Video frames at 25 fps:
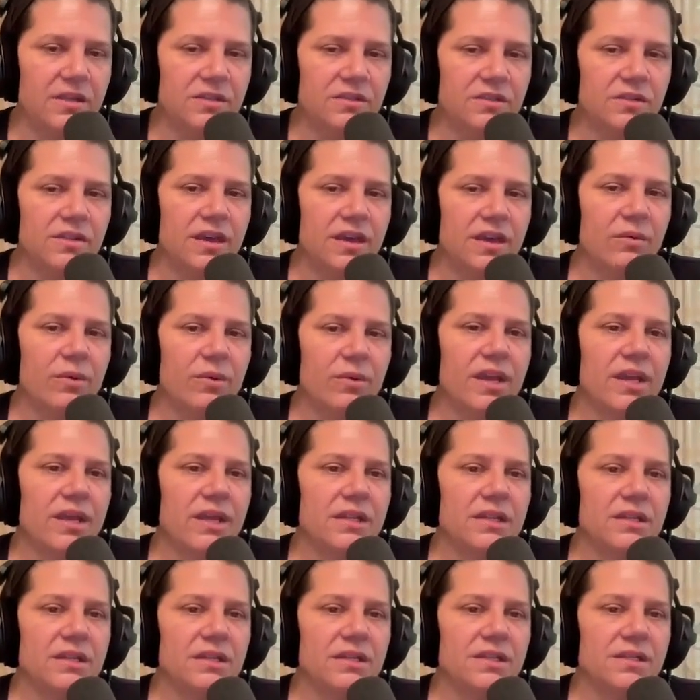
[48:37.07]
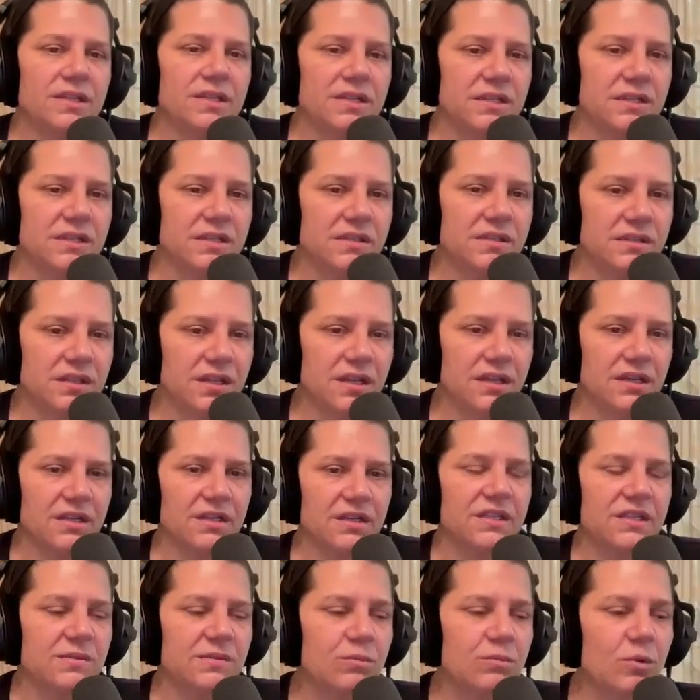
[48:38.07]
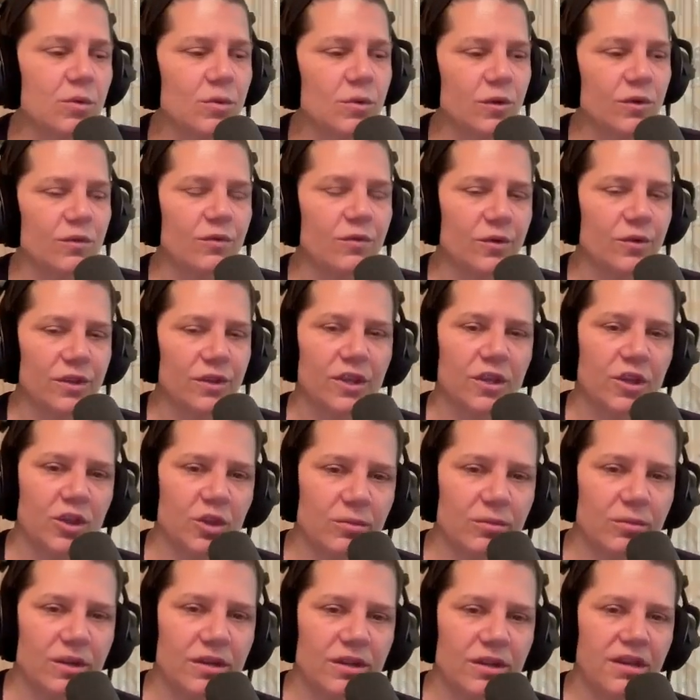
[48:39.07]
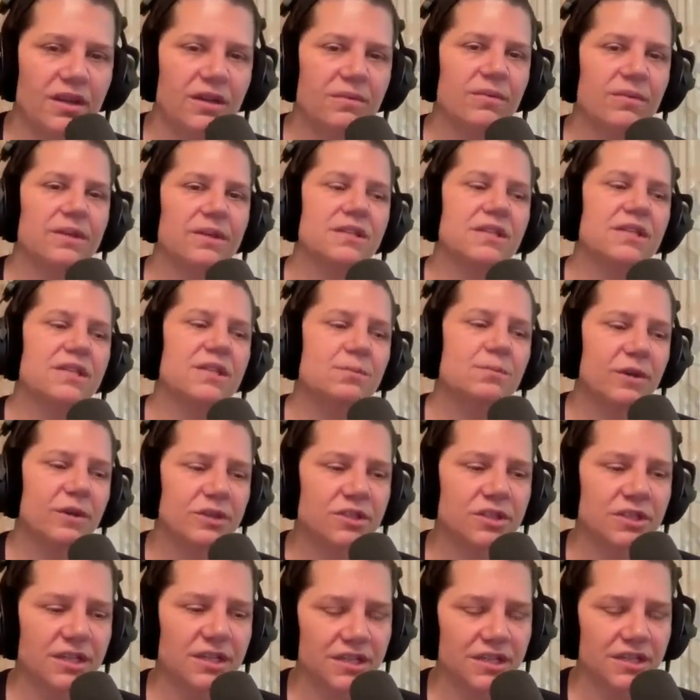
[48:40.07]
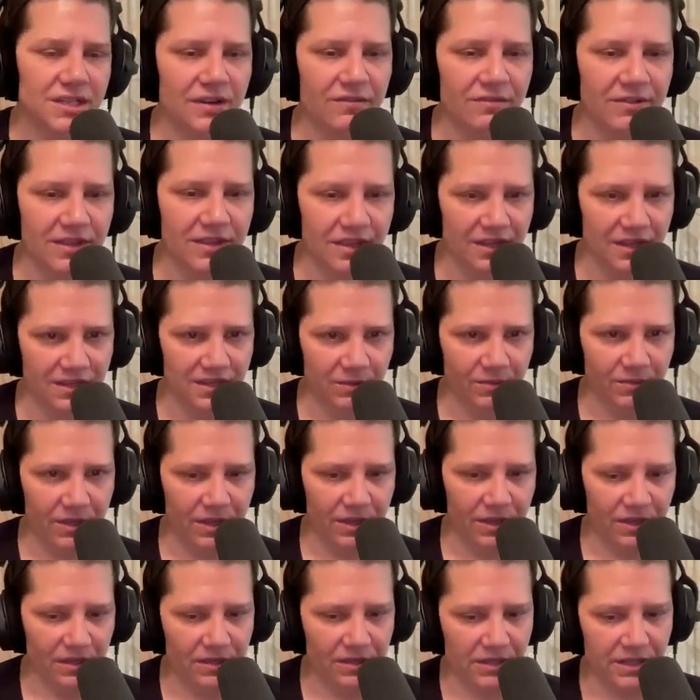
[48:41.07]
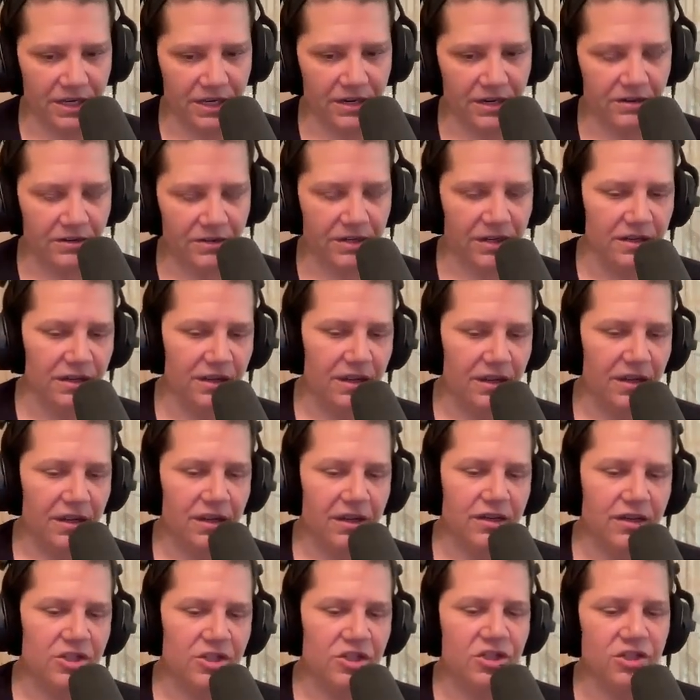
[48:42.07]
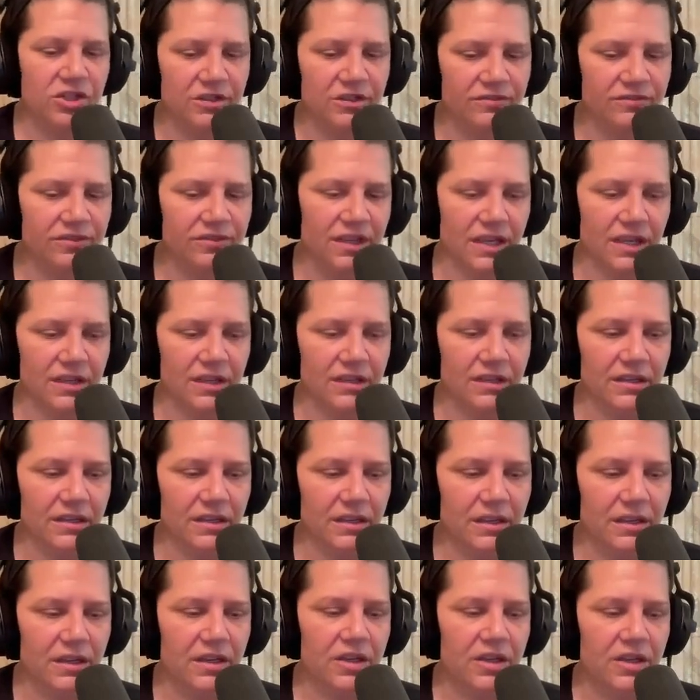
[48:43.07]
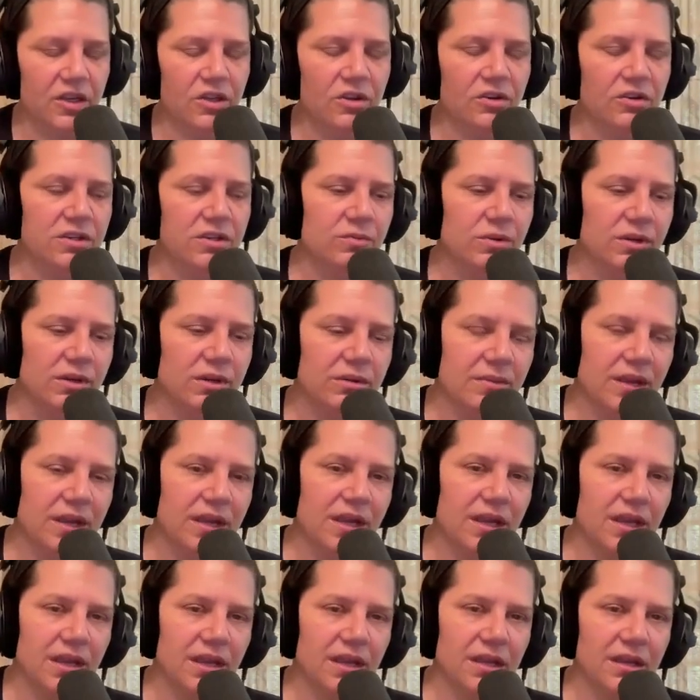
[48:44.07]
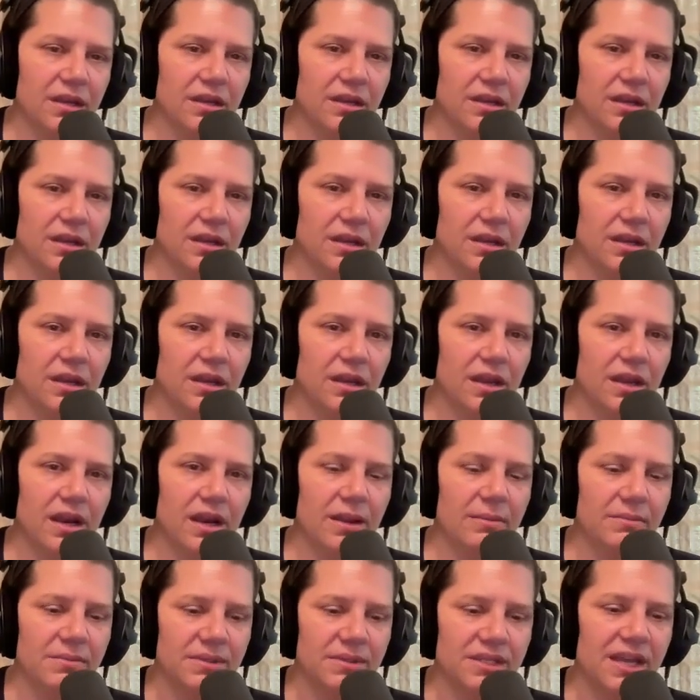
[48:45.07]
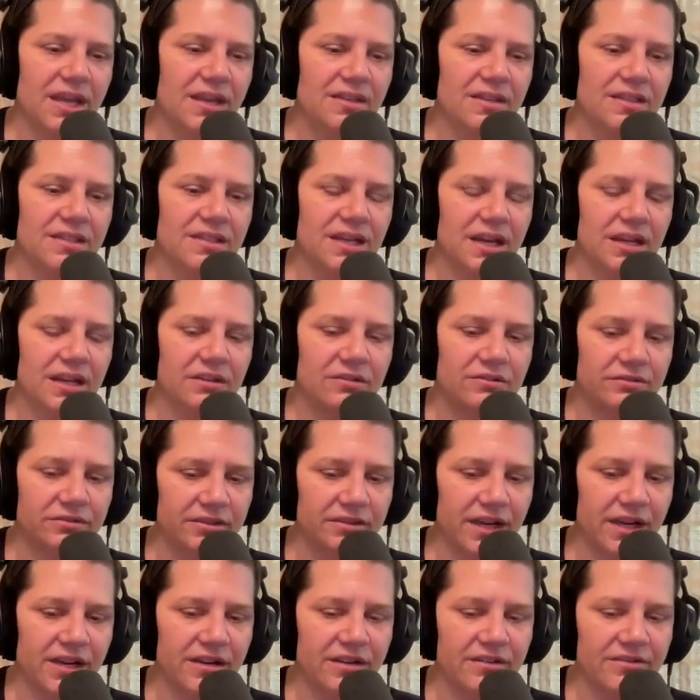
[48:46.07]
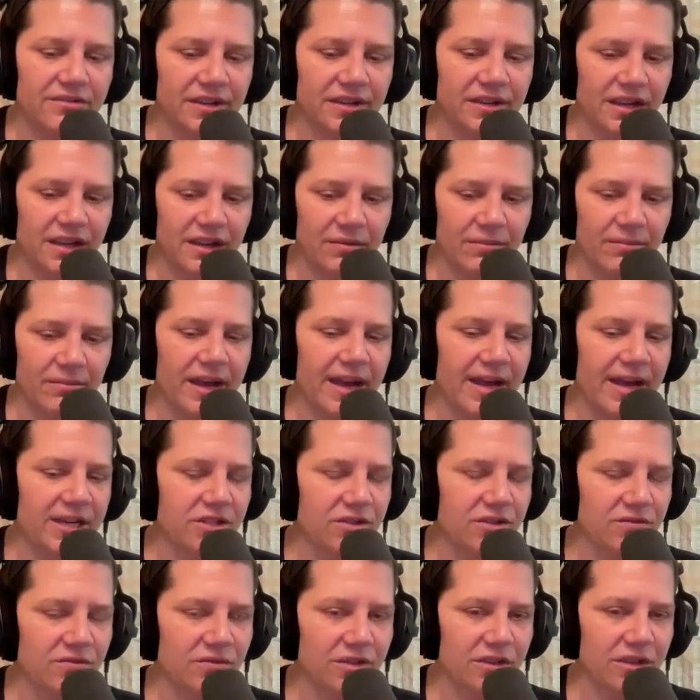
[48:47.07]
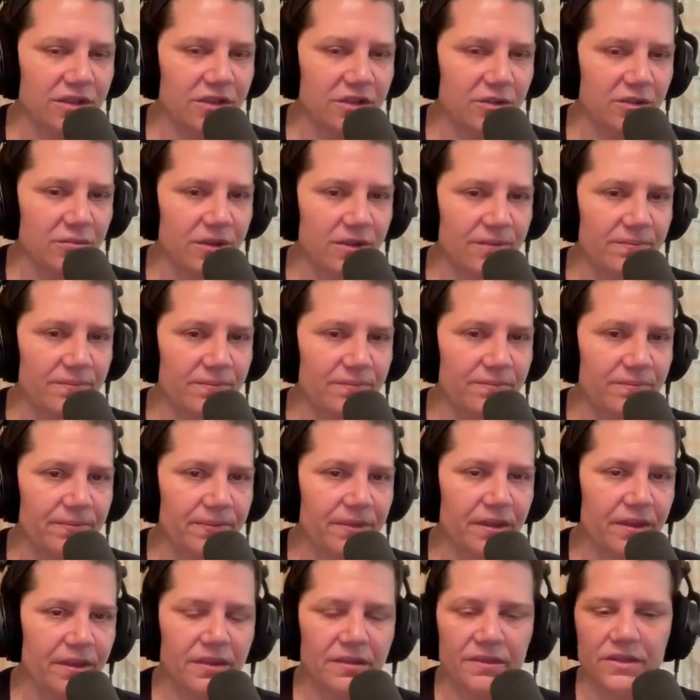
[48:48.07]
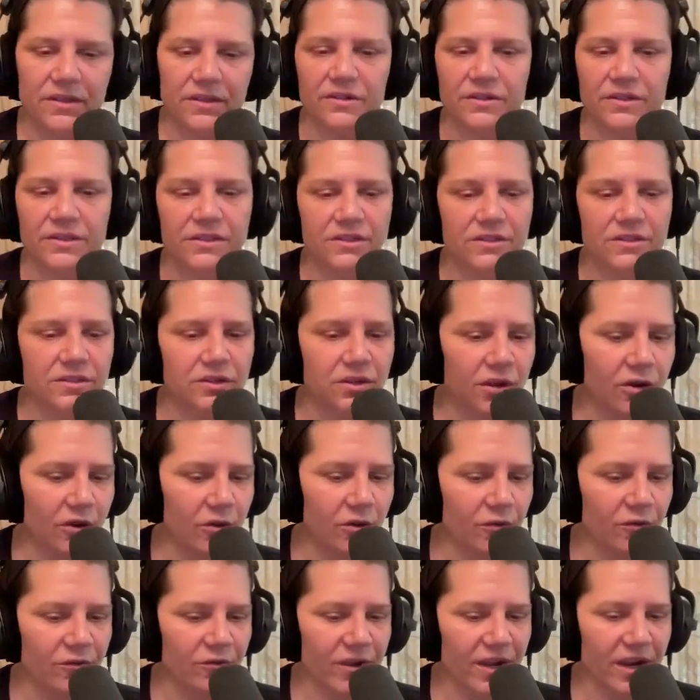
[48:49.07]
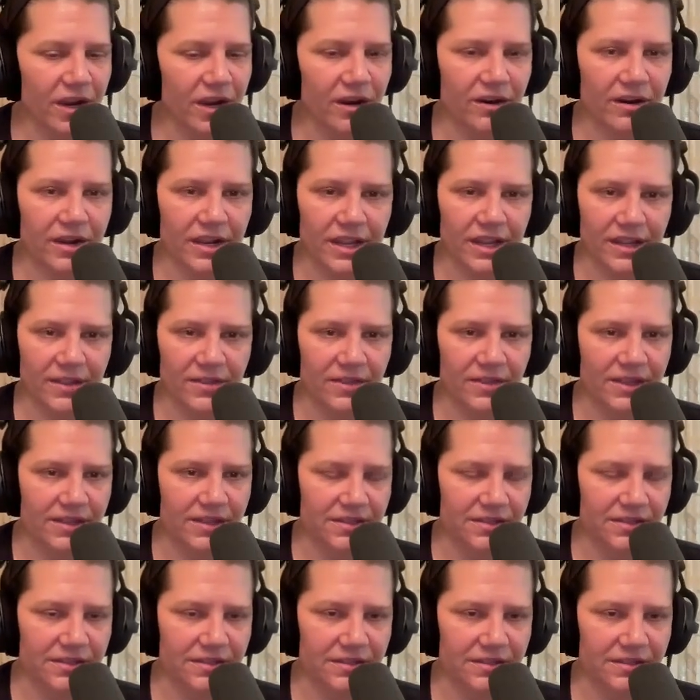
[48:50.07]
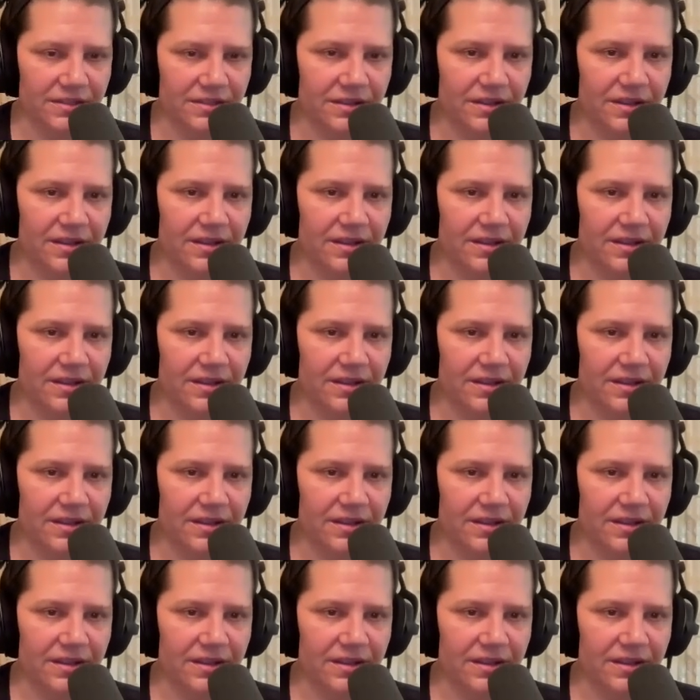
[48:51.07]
So that way it is smoother for the human, because especially as everything is being cleared and shifting, you just want to make it, and I'm saying this out of love and compassion for the human. There is no fear in this.